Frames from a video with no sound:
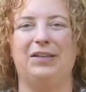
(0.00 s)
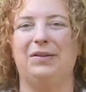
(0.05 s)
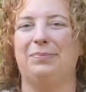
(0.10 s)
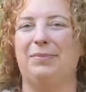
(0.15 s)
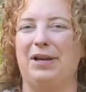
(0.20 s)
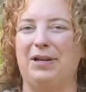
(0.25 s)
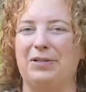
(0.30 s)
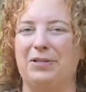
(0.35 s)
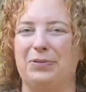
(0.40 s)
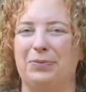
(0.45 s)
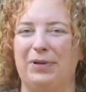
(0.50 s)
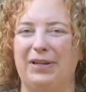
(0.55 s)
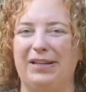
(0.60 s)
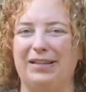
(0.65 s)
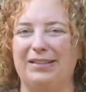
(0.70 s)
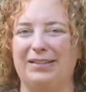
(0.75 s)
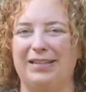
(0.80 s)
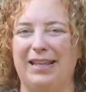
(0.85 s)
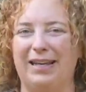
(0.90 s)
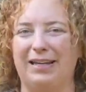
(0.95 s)
Meadowsweet
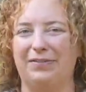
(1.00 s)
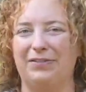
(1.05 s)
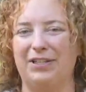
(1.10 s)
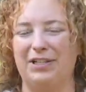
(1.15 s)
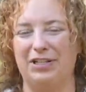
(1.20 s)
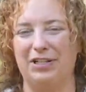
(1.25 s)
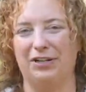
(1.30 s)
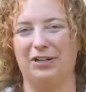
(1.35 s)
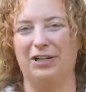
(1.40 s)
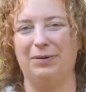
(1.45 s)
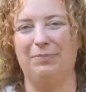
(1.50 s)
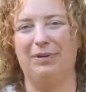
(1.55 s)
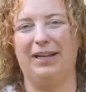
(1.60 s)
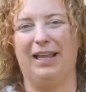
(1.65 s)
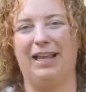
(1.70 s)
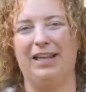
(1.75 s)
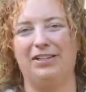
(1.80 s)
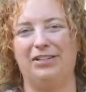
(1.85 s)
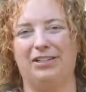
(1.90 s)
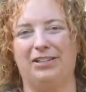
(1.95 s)
is native to Europe and
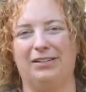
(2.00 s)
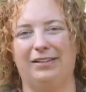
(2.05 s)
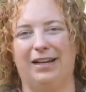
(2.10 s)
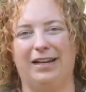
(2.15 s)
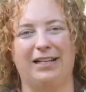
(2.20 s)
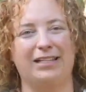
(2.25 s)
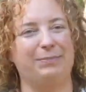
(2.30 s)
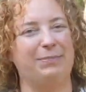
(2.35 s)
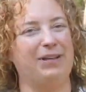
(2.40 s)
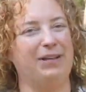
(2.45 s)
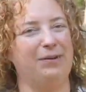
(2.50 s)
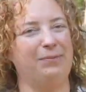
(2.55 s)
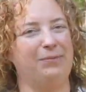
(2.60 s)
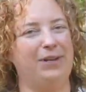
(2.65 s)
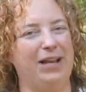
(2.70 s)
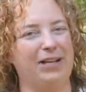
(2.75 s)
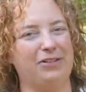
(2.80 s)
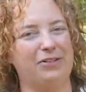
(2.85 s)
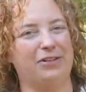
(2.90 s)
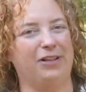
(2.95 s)
Asia and has become
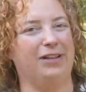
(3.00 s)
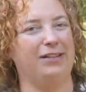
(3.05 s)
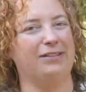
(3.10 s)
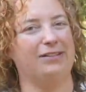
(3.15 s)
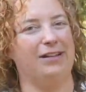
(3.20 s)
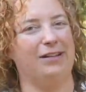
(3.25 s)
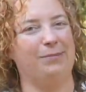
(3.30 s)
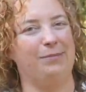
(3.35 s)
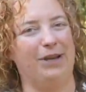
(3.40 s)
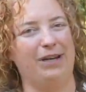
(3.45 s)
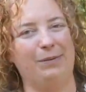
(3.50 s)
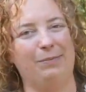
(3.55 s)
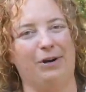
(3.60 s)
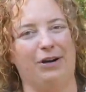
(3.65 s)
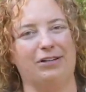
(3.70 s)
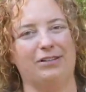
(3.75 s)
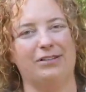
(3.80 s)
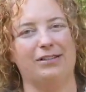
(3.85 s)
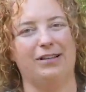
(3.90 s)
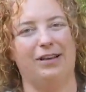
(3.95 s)
naturalized in many
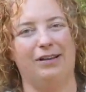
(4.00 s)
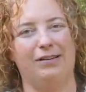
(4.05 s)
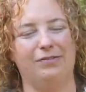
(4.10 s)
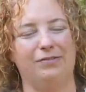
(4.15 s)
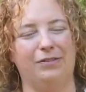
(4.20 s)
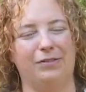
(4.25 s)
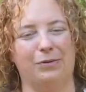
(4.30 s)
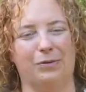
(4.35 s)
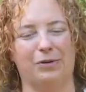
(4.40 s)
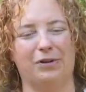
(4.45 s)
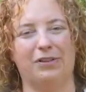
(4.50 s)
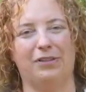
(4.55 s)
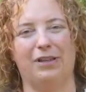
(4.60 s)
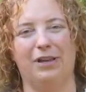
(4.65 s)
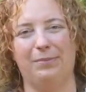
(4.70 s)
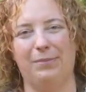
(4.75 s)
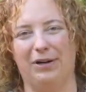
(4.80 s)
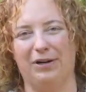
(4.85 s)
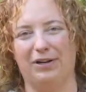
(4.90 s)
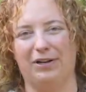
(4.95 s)
parts of North
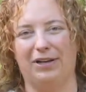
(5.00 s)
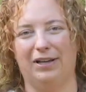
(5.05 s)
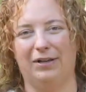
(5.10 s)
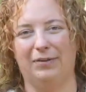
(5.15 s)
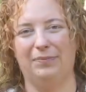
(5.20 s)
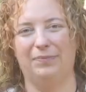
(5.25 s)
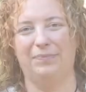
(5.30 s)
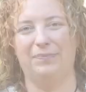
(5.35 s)
America.